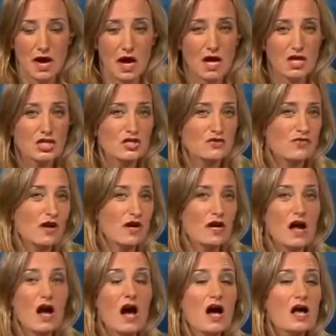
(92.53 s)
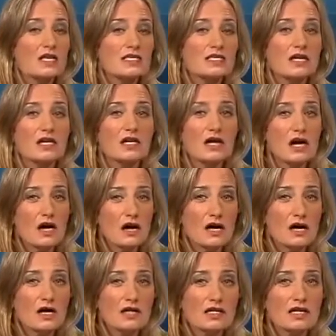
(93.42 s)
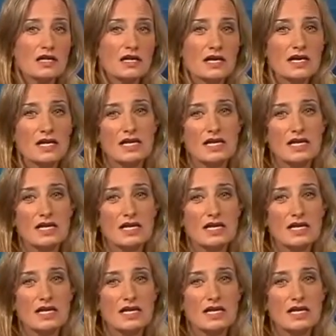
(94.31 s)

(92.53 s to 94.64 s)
Ashfaq Hassan Khan